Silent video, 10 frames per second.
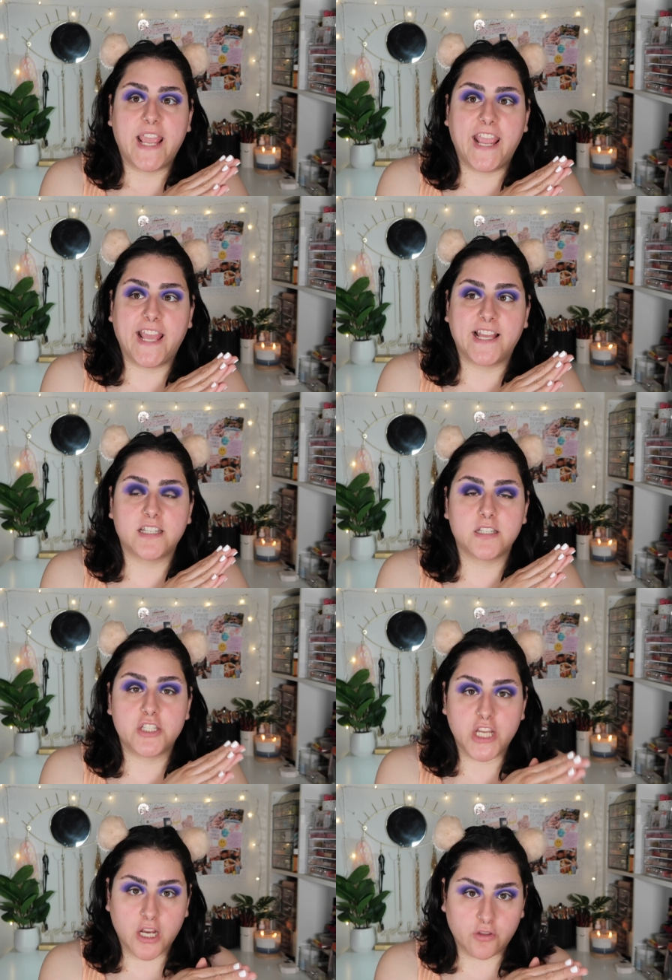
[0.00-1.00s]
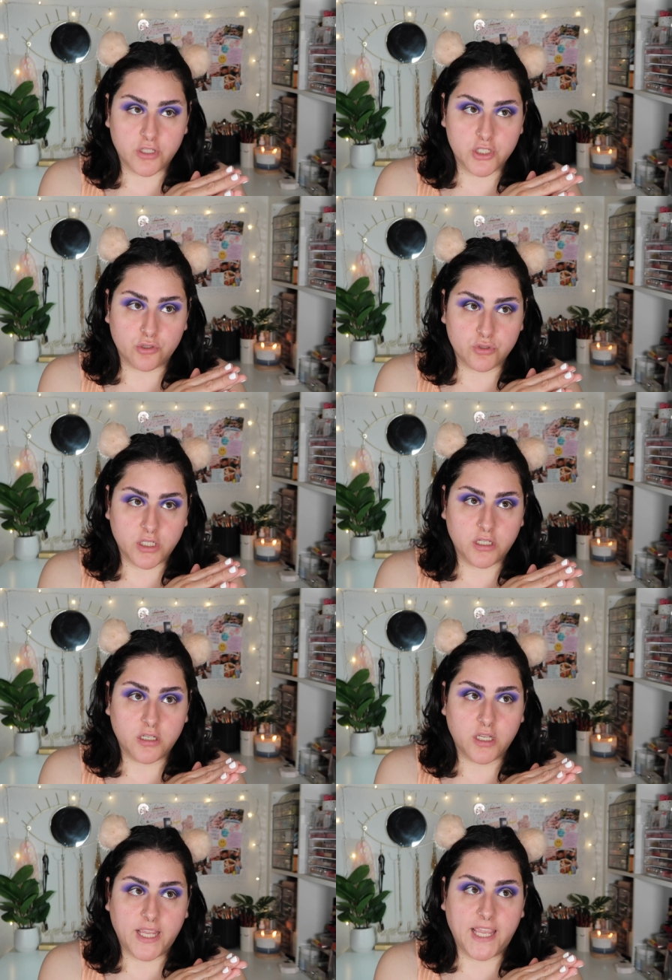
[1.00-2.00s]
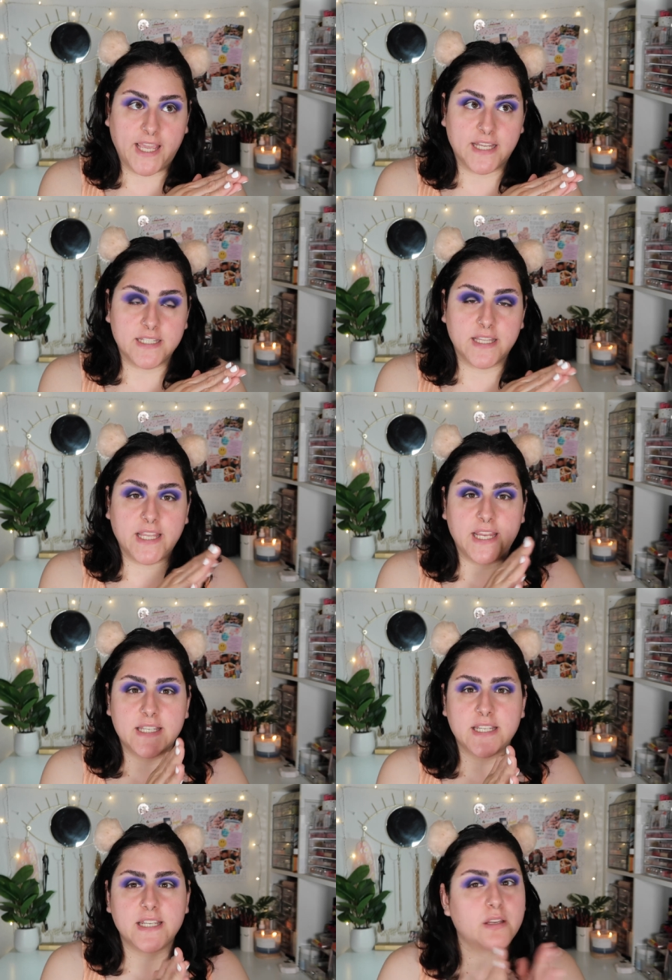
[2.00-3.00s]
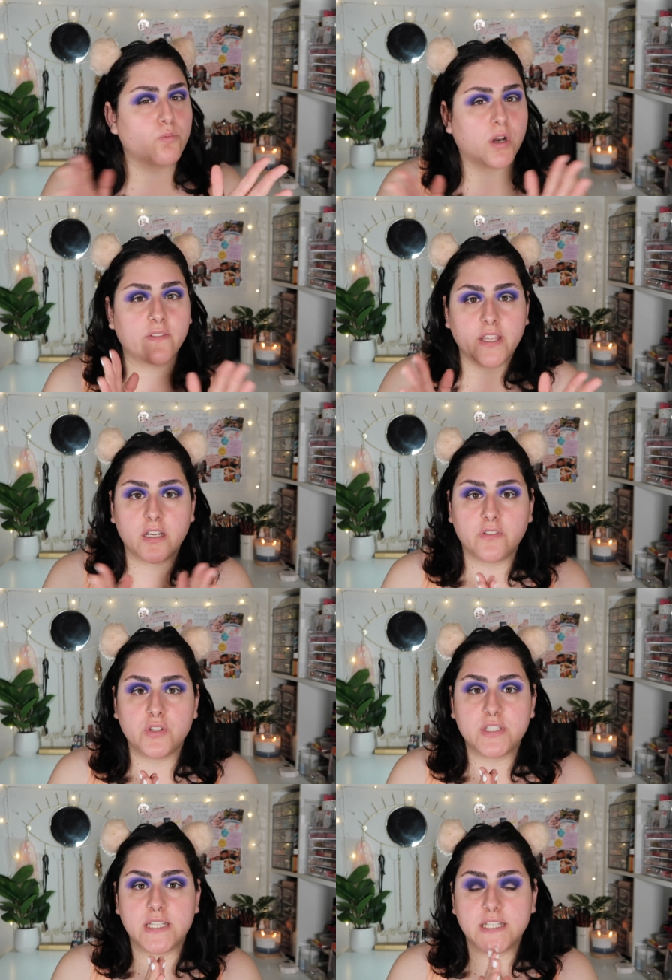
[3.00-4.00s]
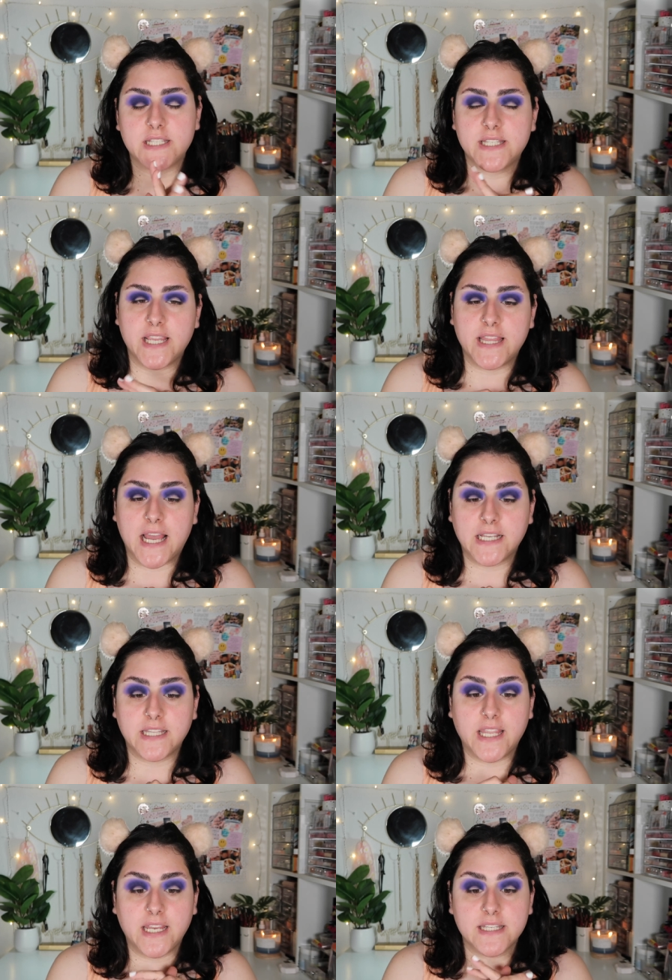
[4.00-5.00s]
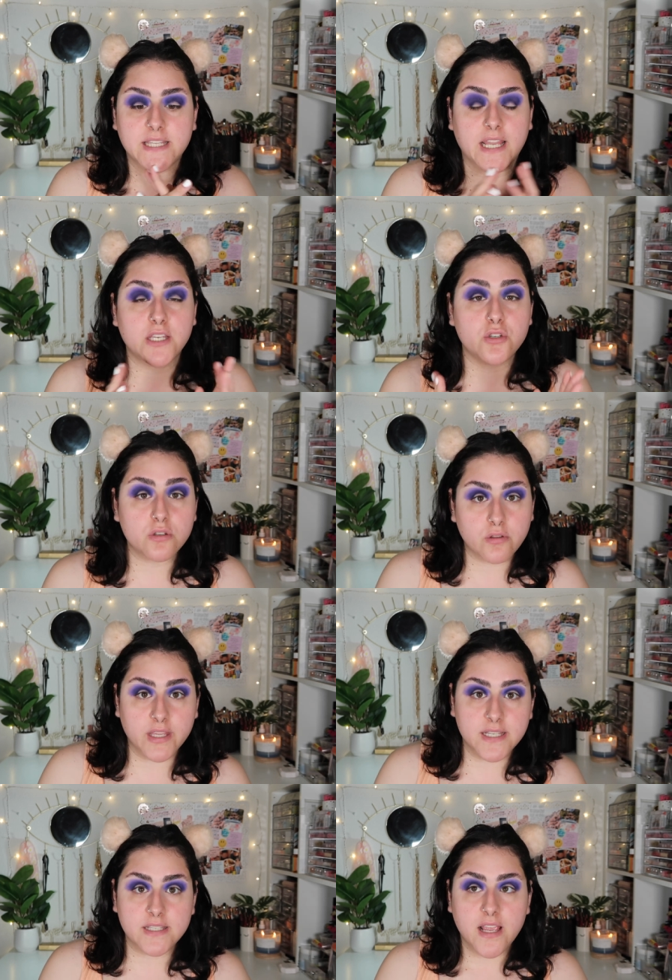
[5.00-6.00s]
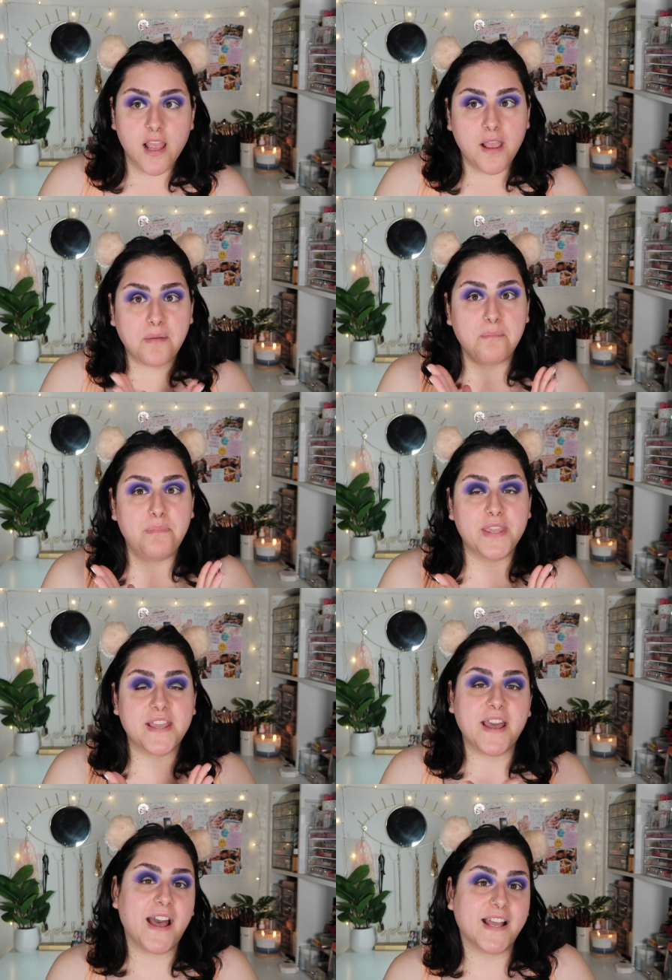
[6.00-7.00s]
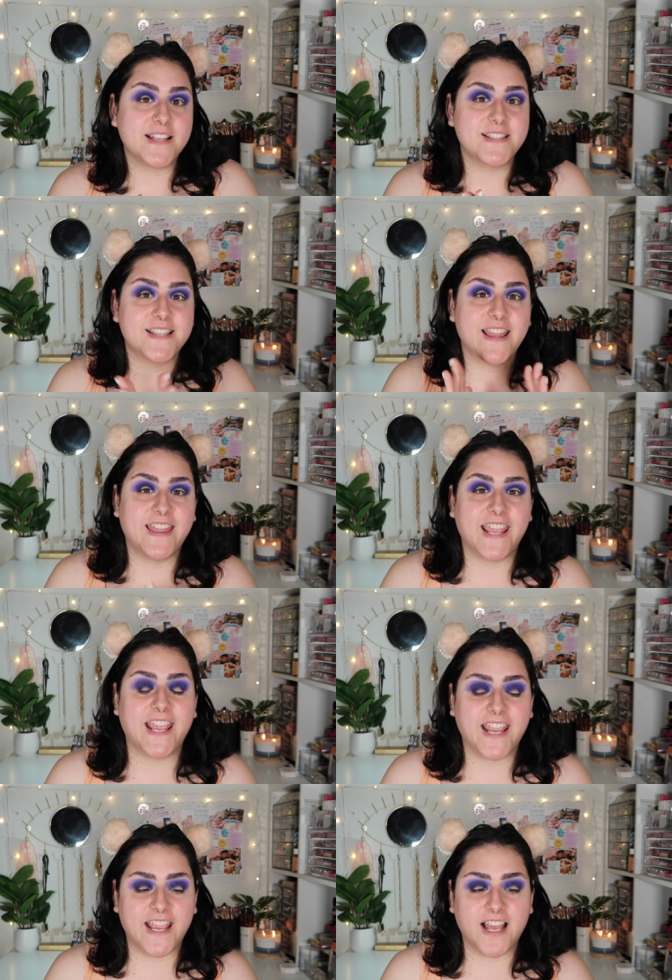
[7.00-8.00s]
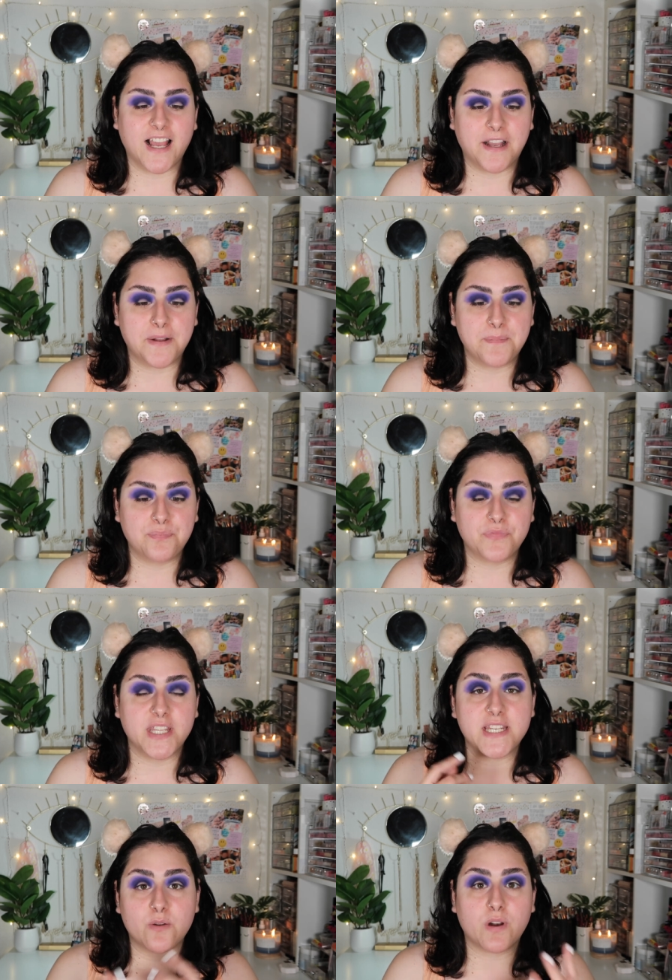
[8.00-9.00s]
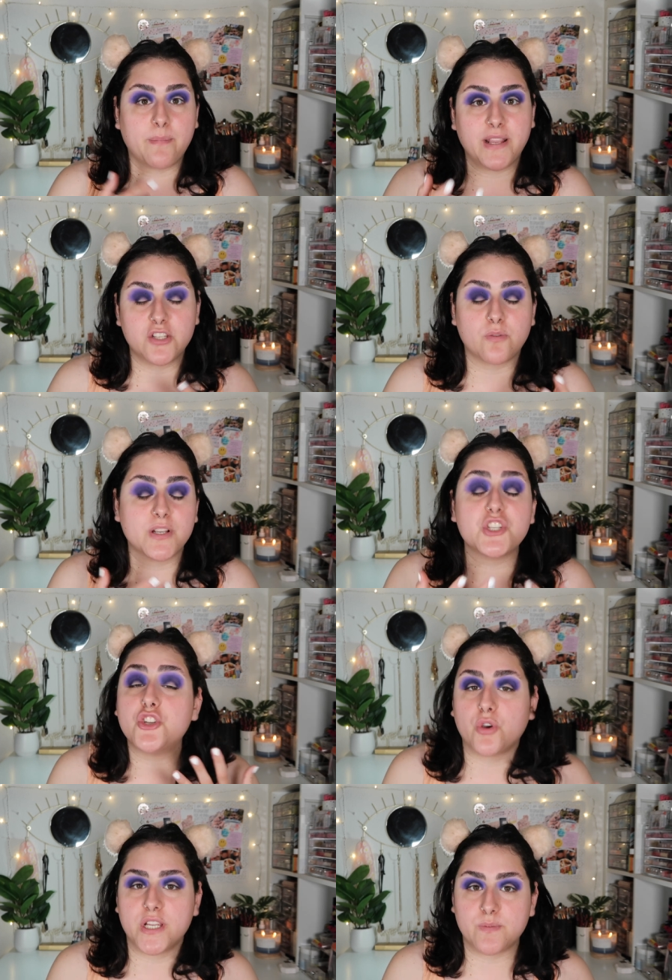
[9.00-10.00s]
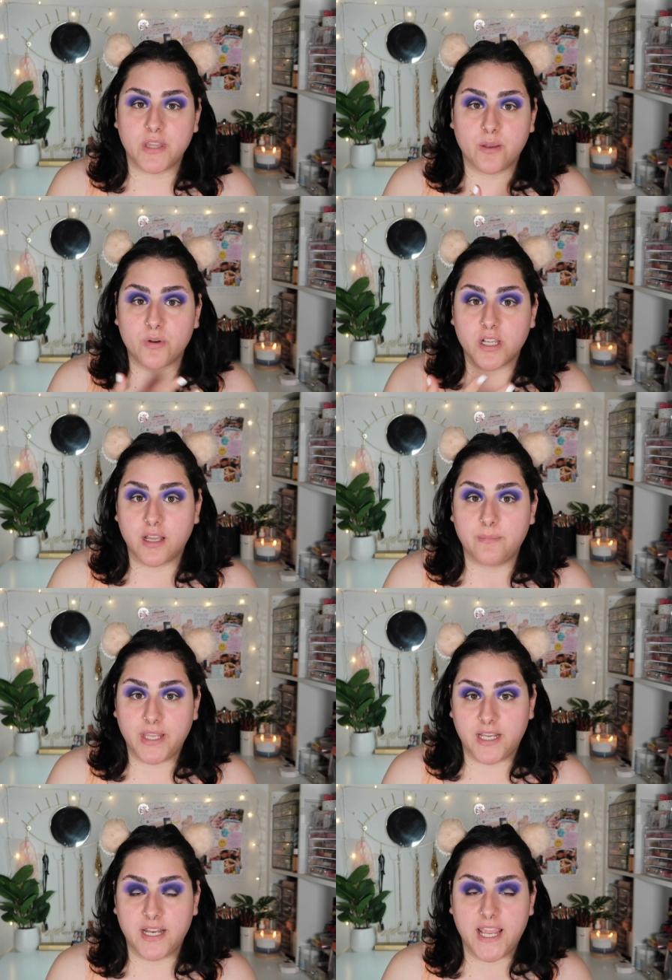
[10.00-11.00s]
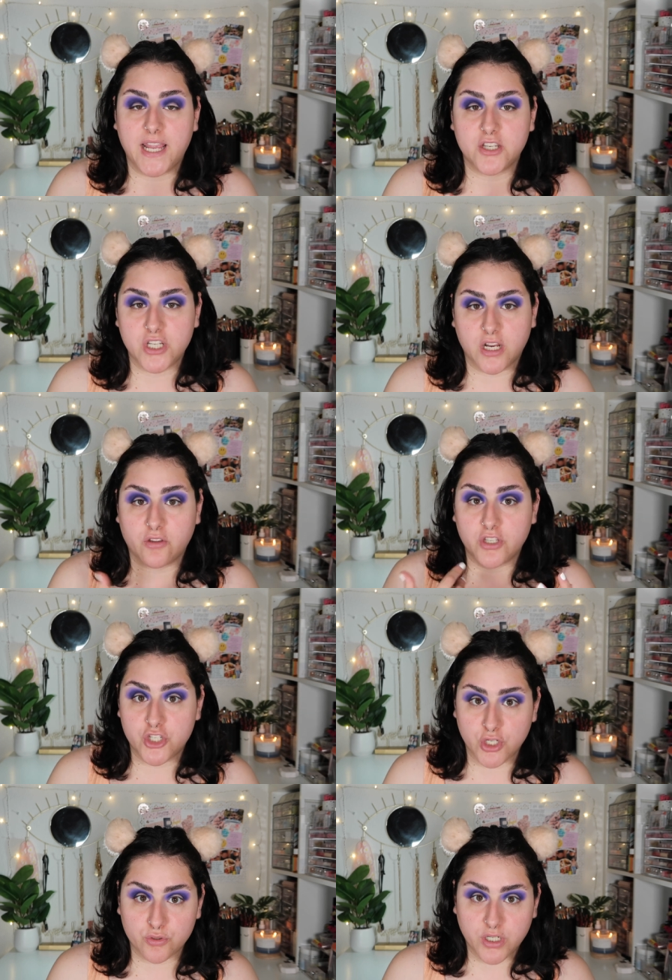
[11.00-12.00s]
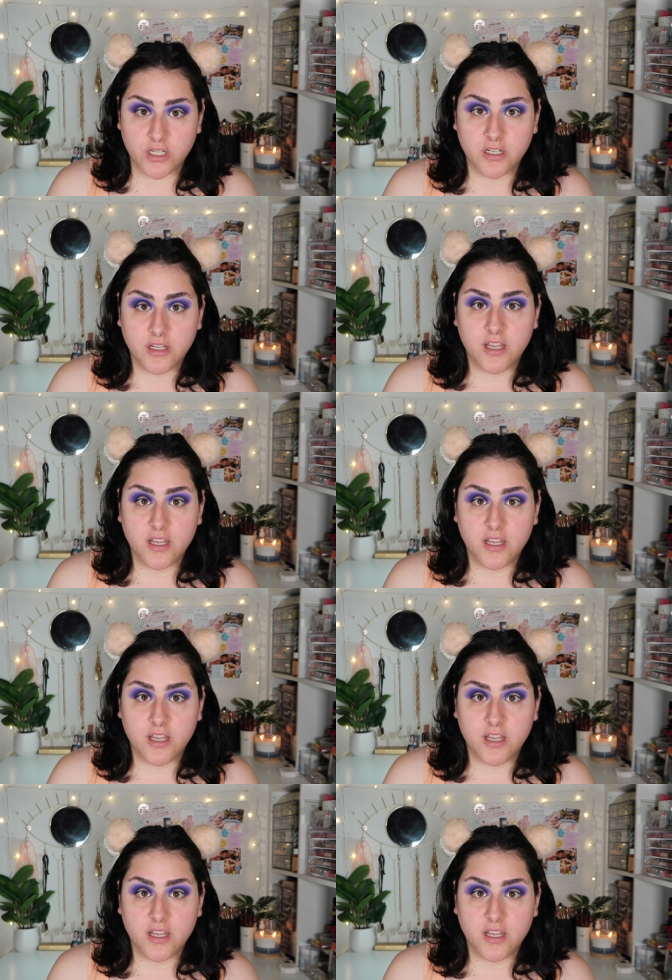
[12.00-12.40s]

and check on the children and they did in one of the interviews they did say that they decided to do this because they um, they didn't want to make so much noise when they would come in and check on the children